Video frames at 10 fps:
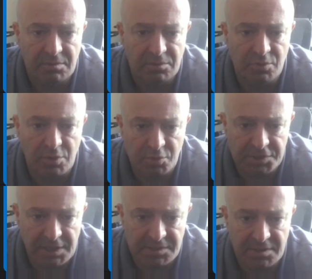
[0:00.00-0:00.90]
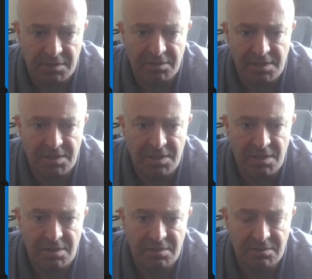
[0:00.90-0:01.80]
to those sets that
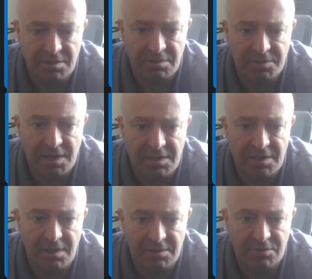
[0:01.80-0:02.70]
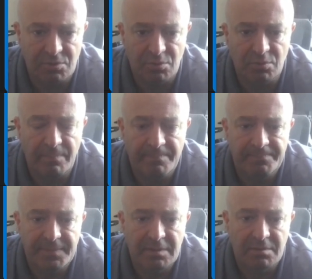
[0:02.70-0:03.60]
are dedicated to
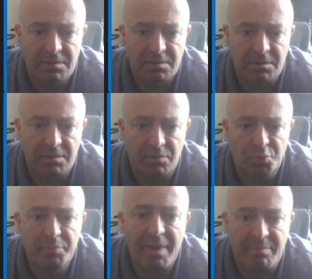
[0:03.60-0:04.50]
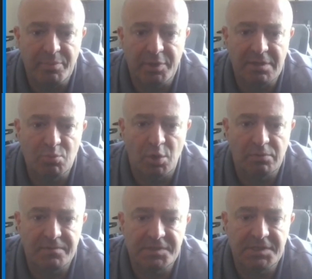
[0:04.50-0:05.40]
remembering what
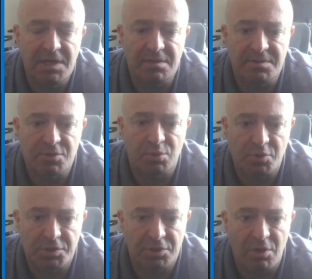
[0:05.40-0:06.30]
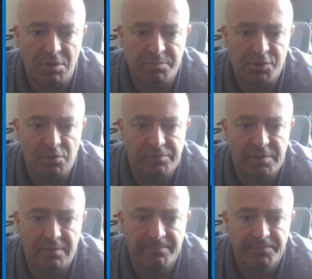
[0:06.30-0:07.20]
we've seen in these rows and columns so
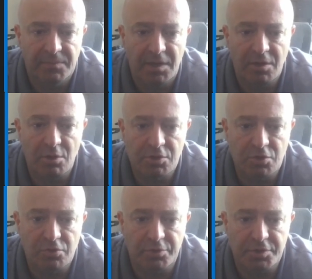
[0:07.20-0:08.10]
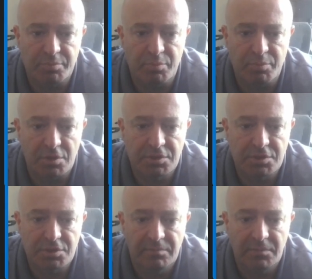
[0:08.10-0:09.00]
far, and also for this box,
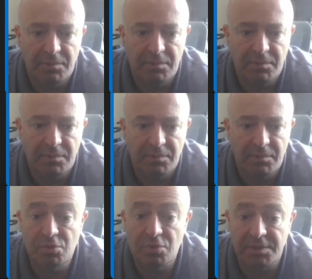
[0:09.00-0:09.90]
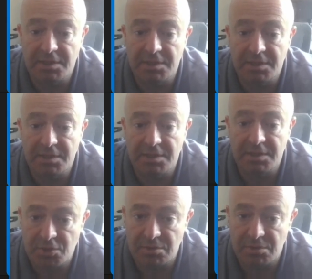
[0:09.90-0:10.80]
and just go to the next
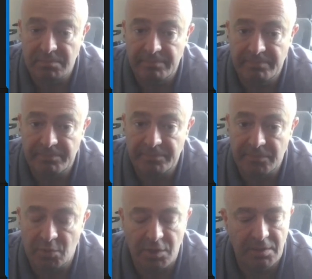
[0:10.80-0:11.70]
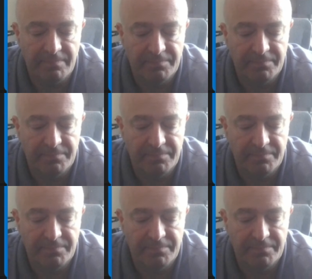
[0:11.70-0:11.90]
iteration. Okay.